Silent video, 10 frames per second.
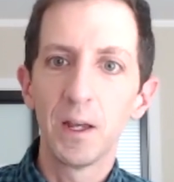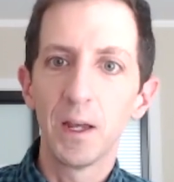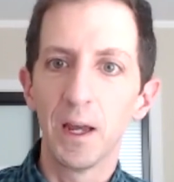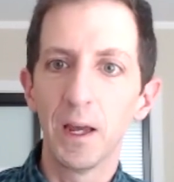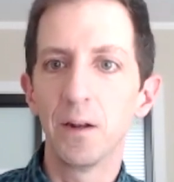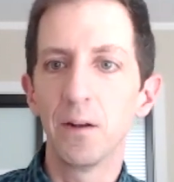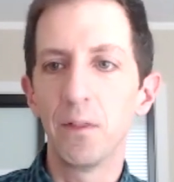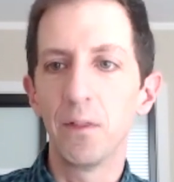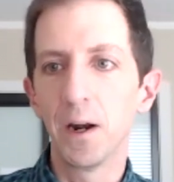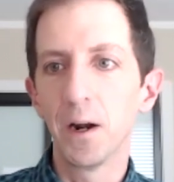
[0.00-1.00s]
and
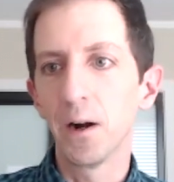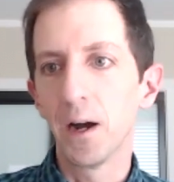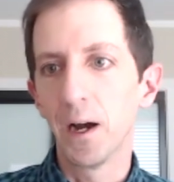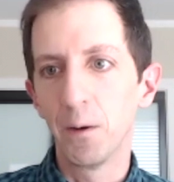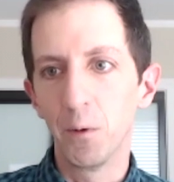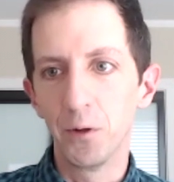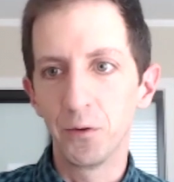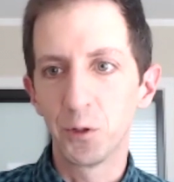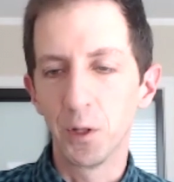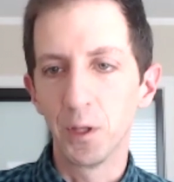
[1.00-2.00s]
there I
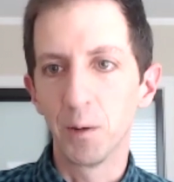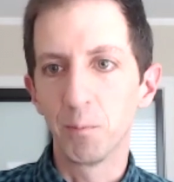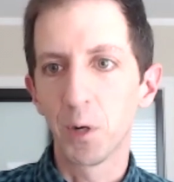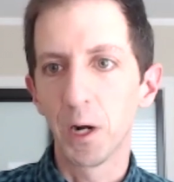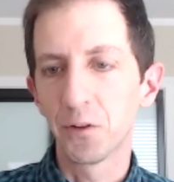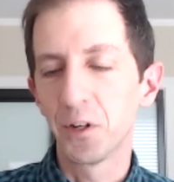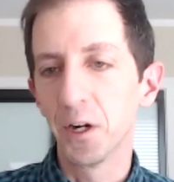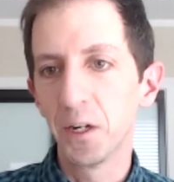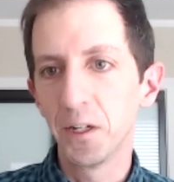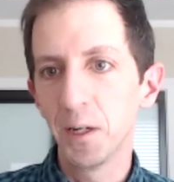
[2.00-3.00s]
joined the product
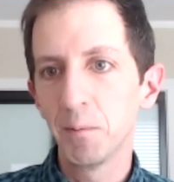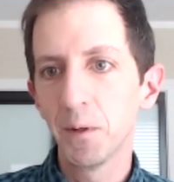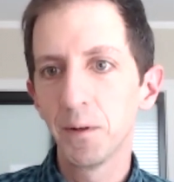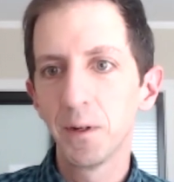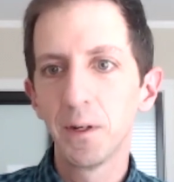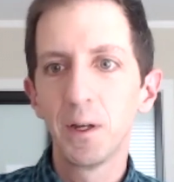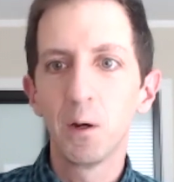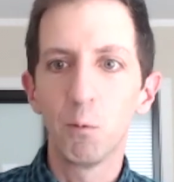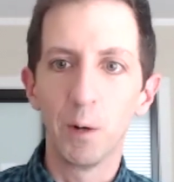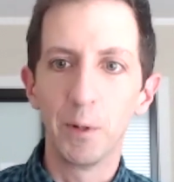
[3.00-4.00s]
security team,
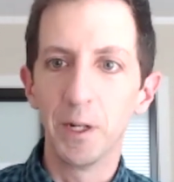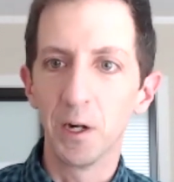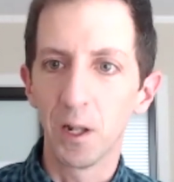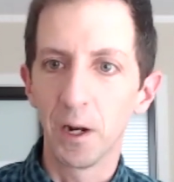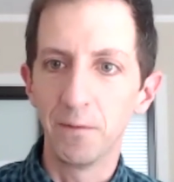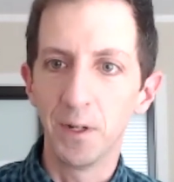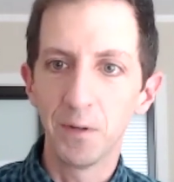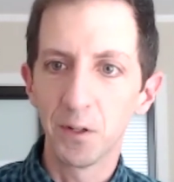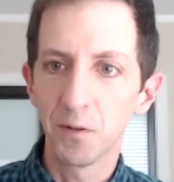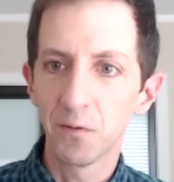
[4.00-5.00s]
where we did a lot of
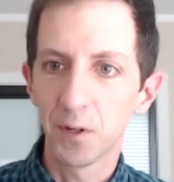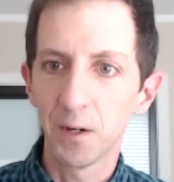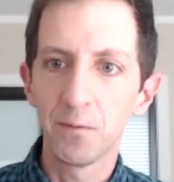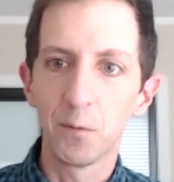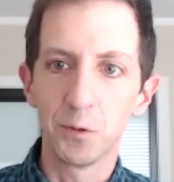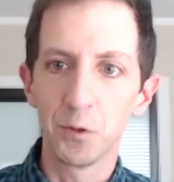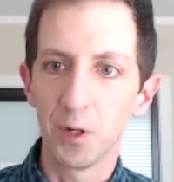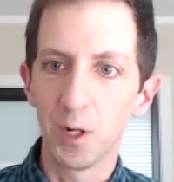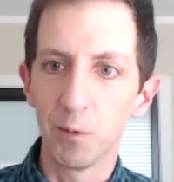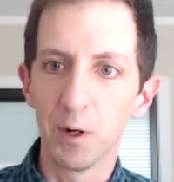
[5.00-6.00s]
defensive stuff, which was a
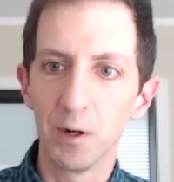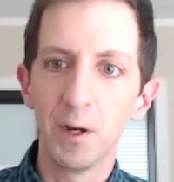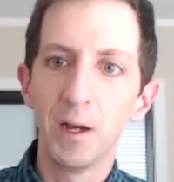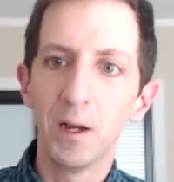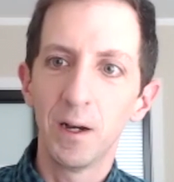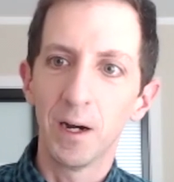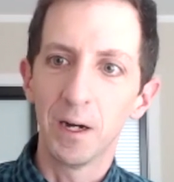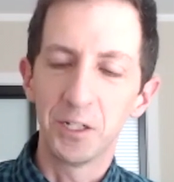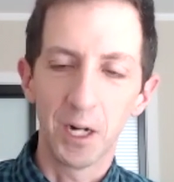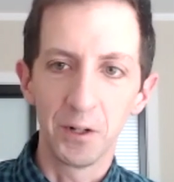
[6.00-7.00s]
lot more
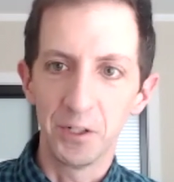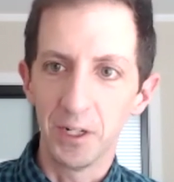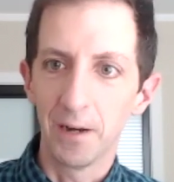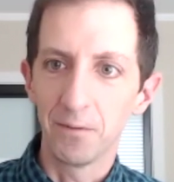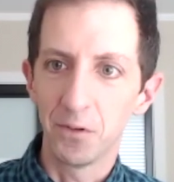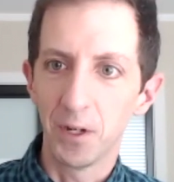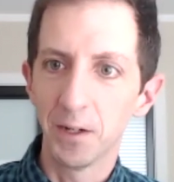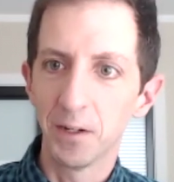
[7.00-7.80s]
challenging, I have to say.